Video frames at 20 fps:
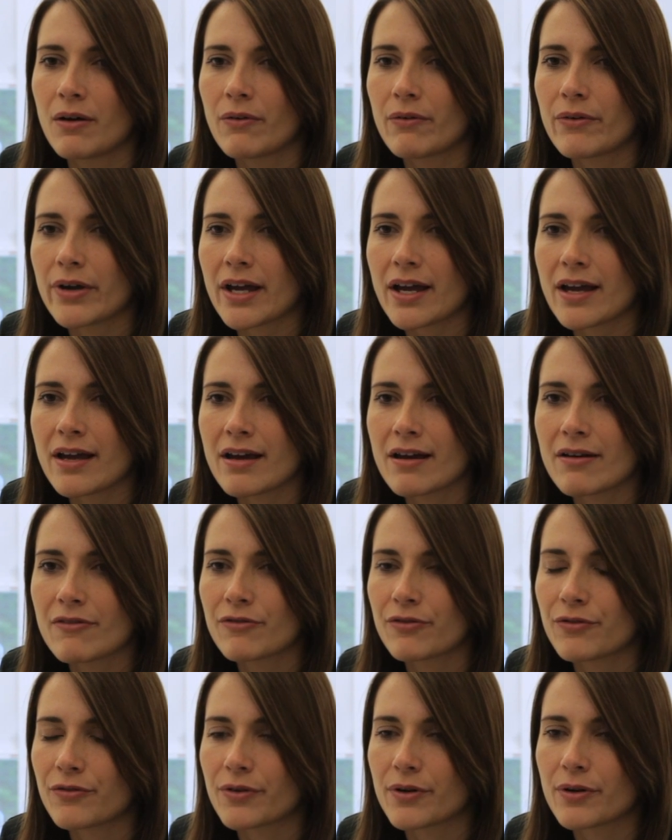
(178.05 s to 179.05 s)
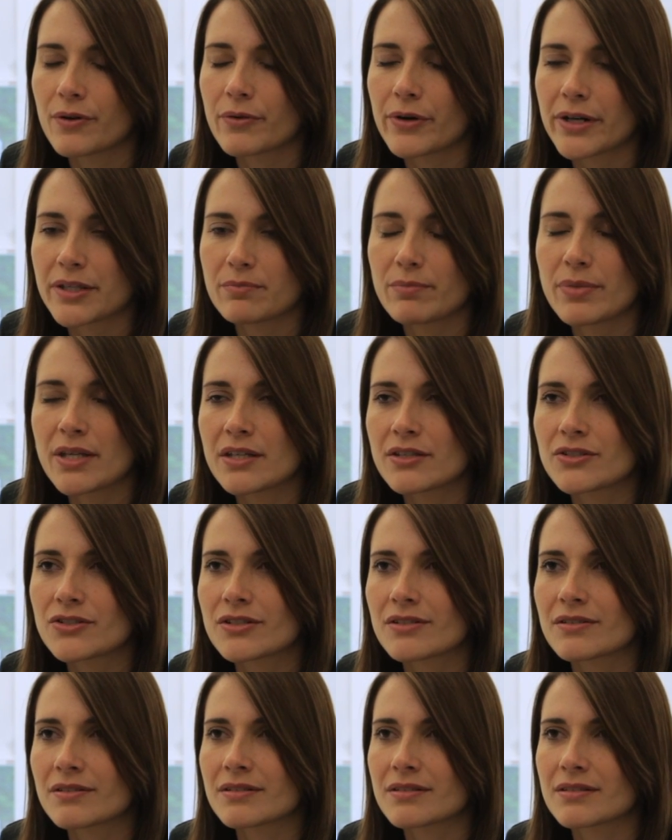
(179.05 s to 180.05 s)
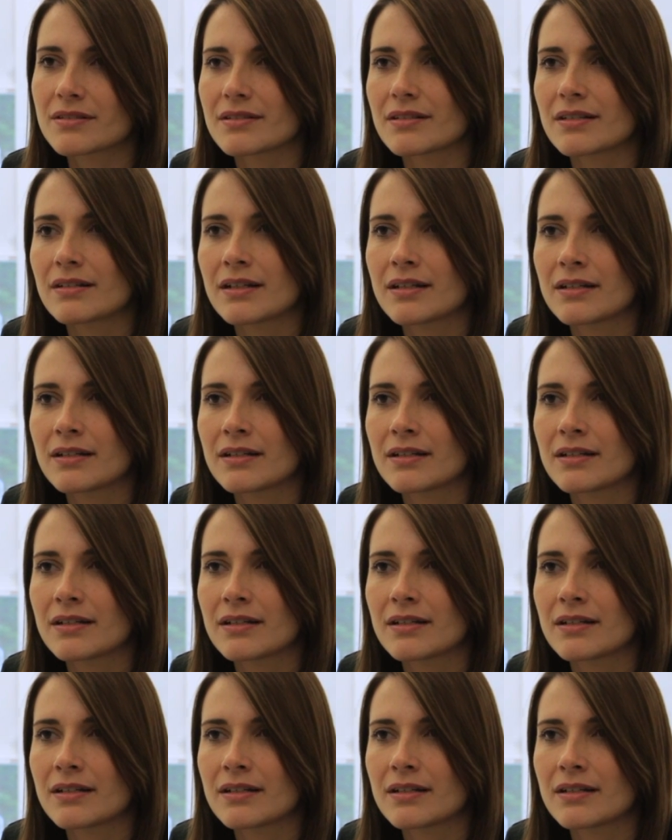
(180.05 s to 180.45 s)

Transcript: We have great beaches.